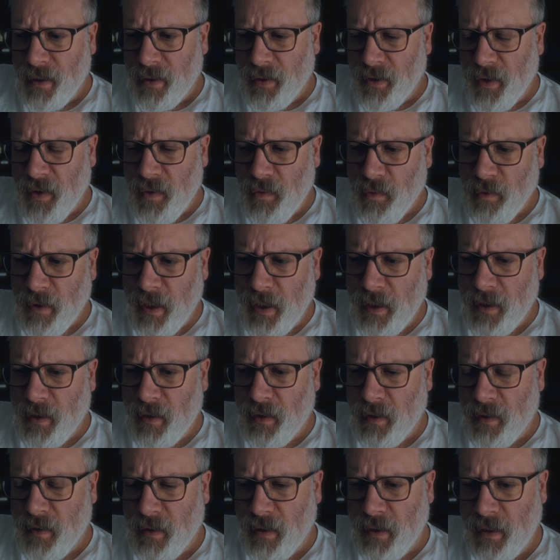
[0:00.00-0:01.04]
No
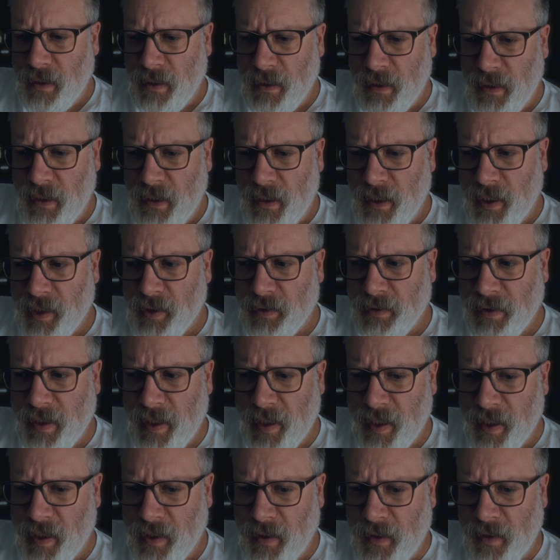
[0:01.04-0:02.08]
real
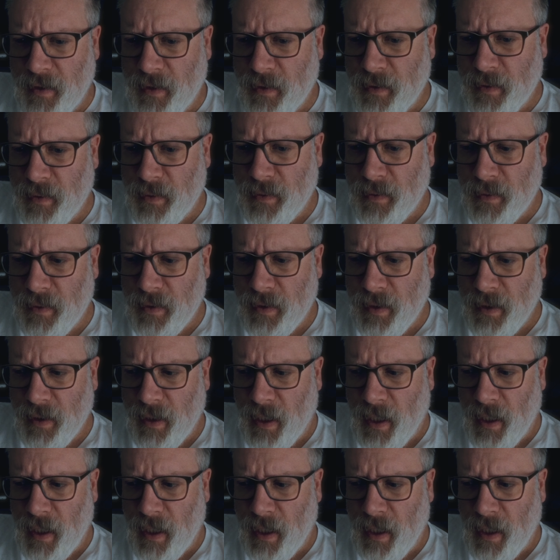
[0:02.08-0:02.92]
interesting news.